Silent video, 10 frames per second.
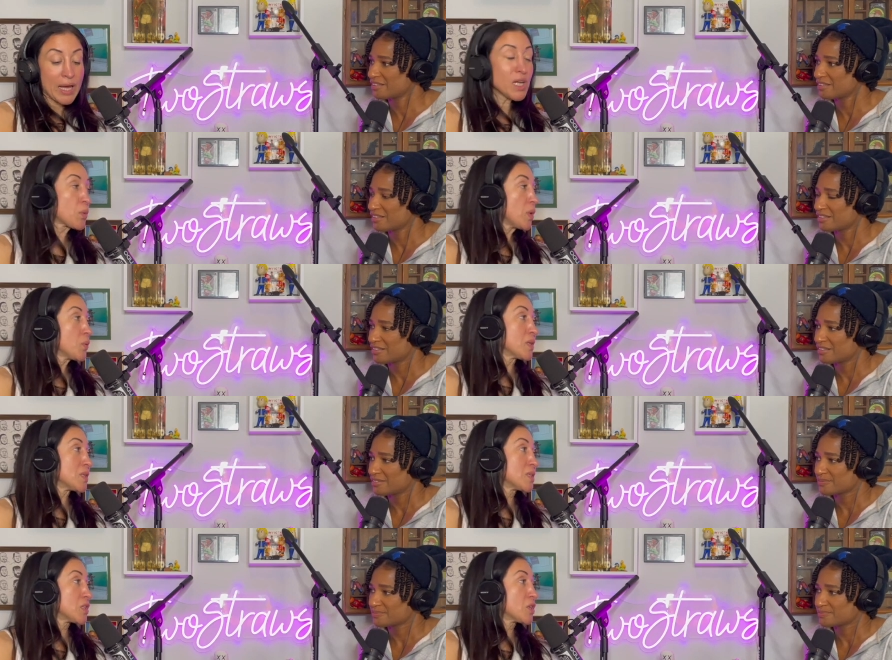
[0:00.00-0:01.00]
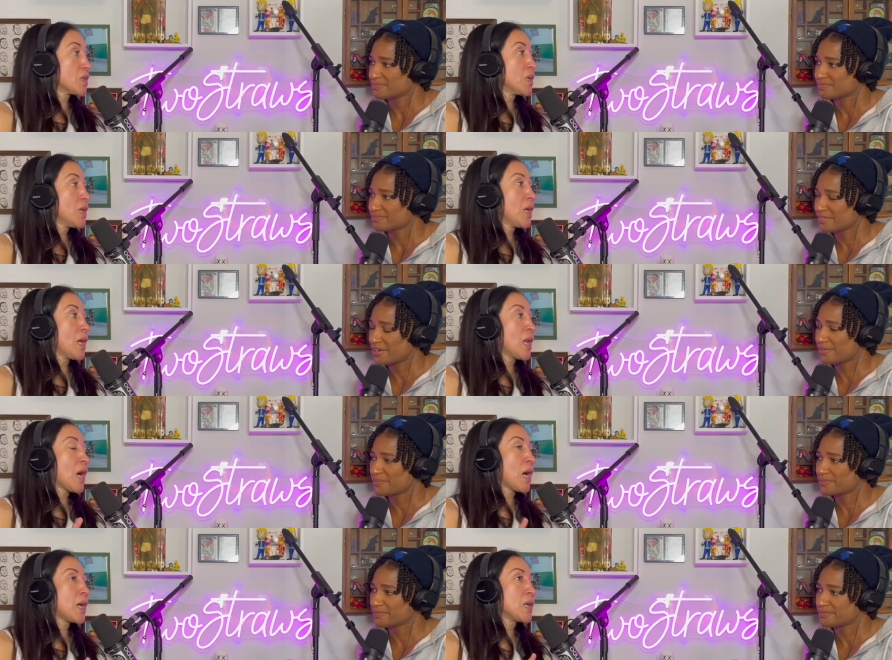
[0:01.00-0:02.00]
Speaker 1: I agree with the decision. Yeah. And
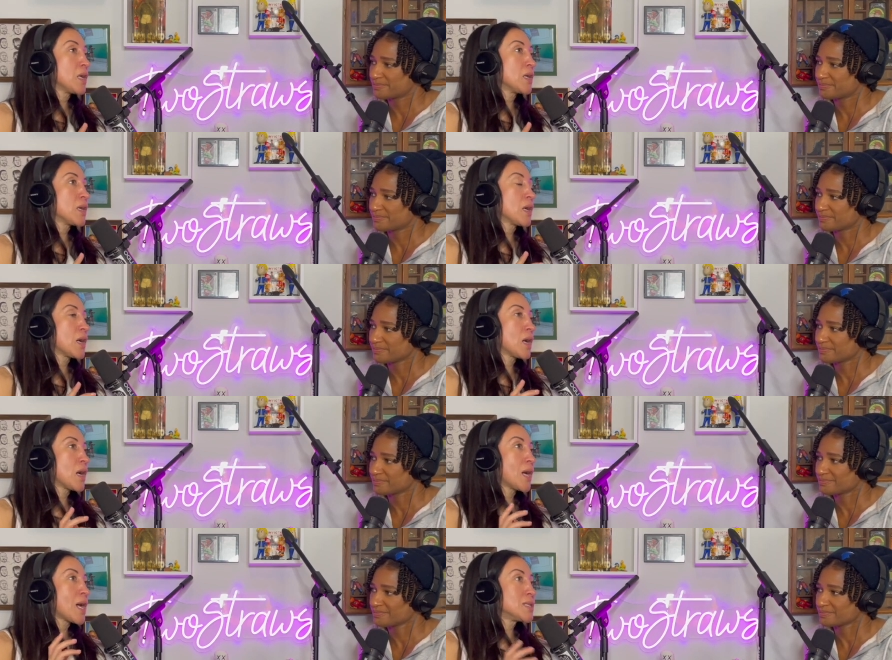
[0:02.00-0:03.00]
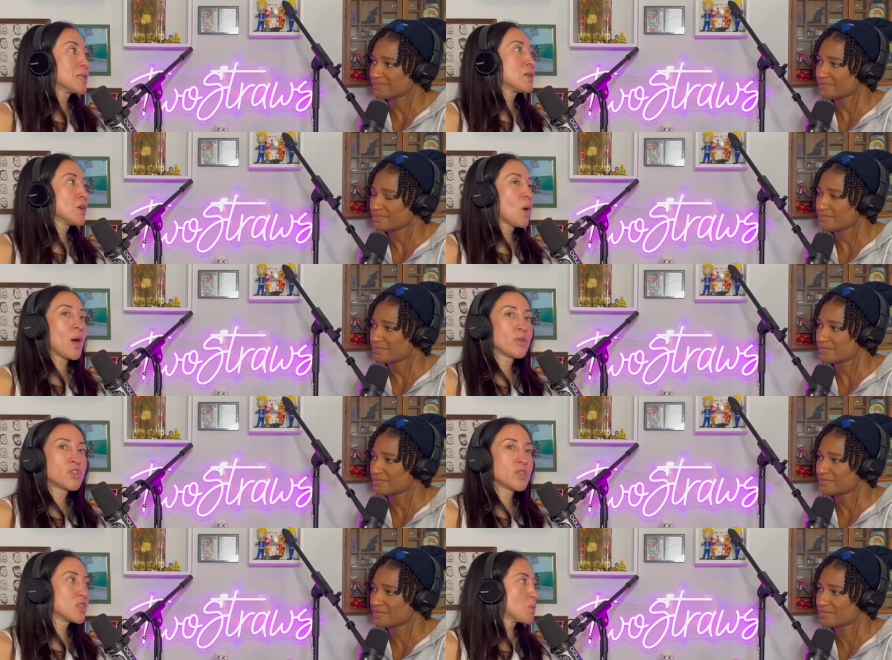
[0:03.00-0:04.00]
I, I I didn't know how the
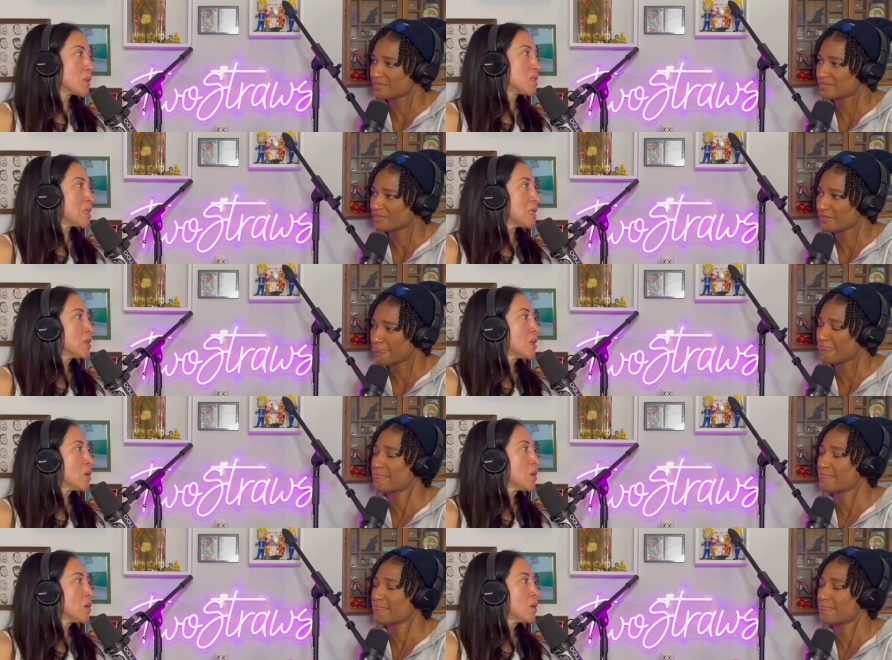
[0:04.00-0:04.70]
judges would see it